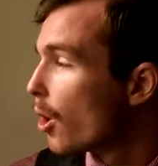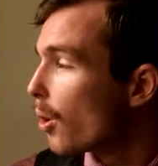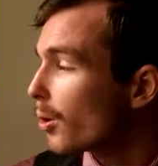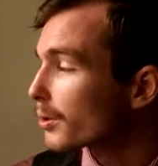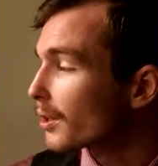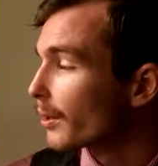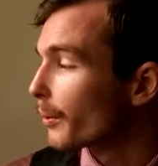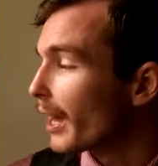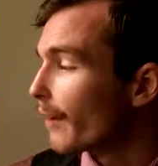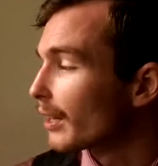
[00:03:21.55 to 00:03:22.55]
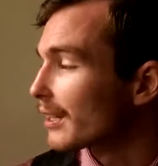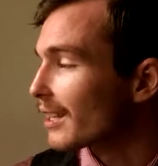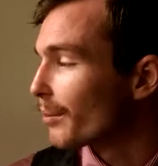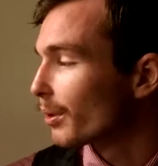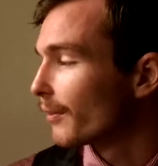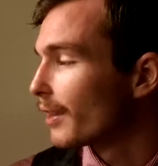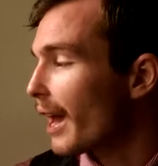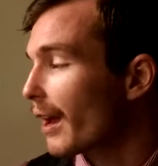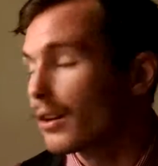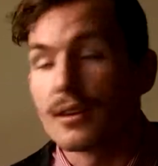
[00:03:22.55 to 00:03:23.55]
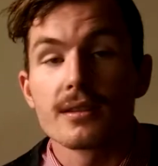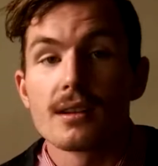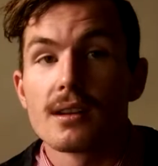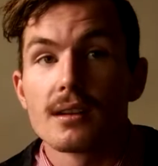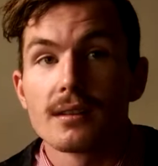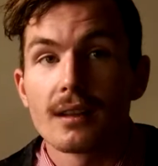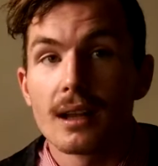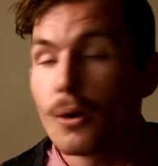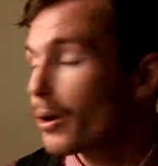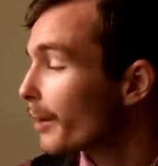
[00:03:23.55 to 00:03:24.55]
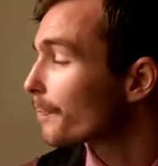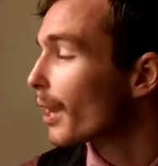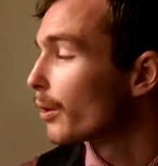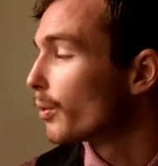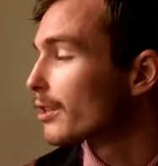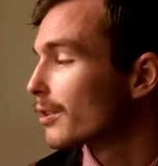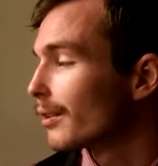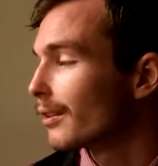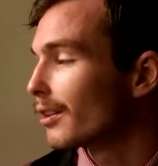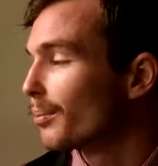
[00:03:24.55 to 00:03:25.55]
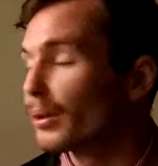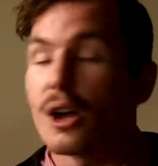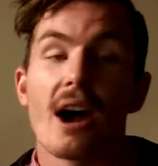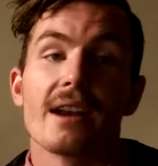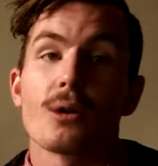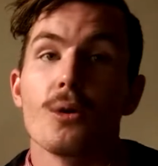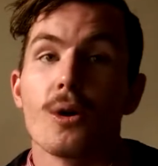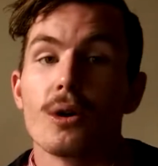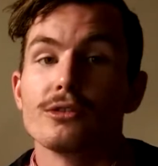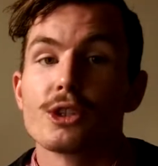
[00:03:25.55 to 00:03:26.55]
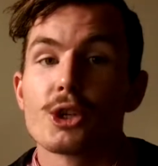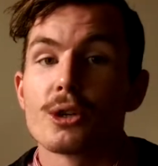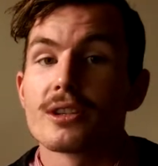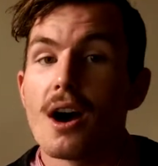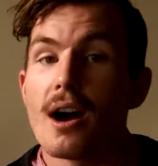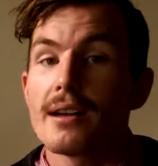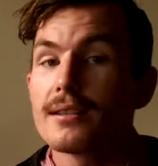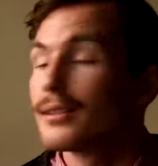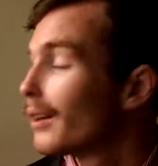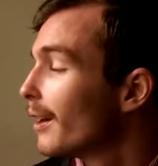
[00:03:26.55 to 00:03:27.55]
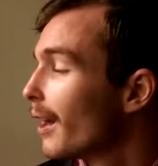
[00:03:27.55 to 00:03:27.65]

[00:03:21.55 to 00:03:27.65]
Also that we have an example of the Agnostida order, at which the blind or reduced eyes,